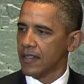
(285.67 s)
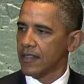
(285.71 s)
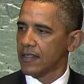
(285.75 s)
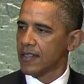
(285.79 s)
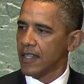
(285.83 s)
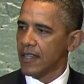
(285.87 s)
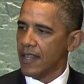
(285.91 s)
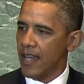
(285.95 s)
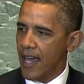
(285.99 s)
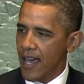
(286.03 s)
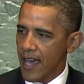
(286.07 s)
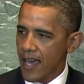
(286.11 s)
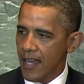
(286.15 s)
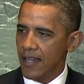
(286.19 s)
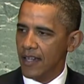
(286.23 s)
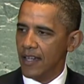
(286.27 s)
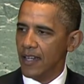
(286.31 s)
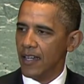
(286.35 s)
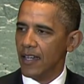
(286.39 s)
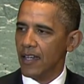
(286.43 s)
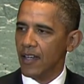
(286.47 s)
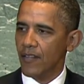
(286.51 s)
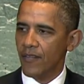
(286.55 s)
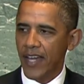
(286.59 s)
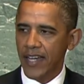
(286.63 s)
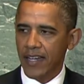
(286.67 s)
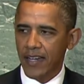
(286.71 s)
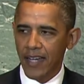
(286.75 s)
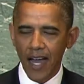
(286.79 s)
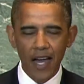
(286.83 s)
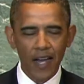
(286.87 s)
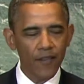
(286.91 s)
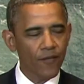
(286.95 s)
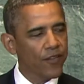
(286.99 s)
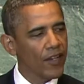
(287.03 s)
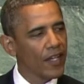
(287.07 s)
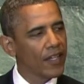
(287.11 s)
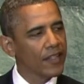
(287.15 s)
to the end of a
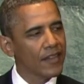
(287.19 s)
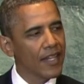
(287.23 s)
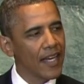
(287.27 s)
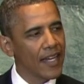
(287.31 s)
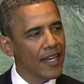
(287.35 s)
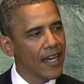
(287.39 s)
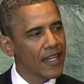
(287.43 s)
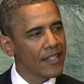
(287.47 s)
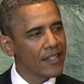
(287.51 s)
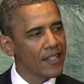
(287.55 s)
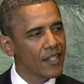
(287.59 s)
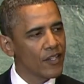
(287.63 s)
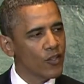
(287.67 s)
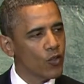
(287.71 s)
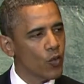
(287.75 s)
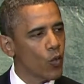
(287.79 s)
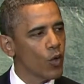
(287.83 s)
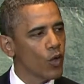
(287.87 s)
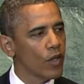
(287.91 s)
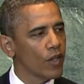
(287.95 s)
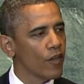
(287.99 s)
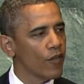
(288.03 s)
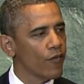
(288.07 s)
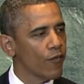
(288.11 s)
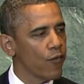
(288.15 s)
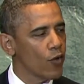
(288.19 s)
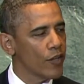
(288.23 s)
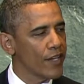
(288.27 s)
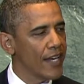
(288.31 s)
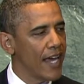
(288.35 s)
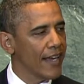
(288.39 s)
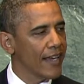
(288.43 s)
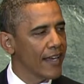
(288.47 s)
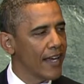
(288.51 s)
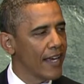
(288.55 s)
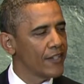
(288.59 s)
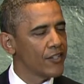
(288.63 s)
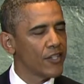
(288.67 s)
conflict that has endured for
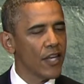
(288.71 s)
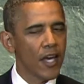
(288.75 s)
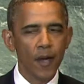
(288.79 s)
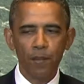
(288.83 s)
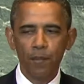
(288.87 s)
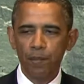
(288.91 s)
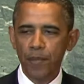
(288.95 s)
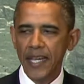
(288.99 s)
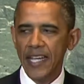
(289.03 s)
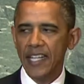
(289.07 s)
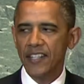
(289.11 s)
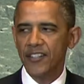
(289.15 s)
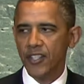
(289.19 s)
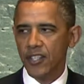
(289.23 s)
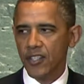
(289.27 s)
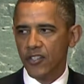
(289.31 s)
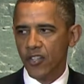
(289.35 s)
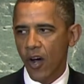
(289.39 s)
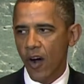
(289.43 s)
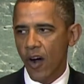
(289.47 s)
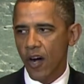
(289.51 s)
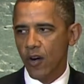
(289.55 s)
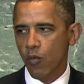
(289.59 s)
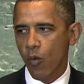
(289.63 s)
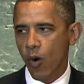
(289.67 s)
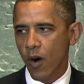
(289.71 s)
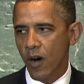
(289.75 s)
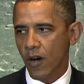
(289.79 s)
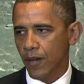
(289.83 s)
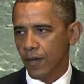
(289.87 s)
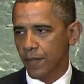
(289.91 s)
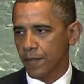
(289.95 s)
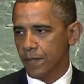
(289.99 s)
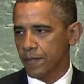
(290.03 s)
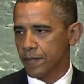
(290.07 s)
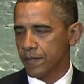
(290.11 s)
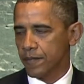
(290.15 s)
decades. Peace is hard work.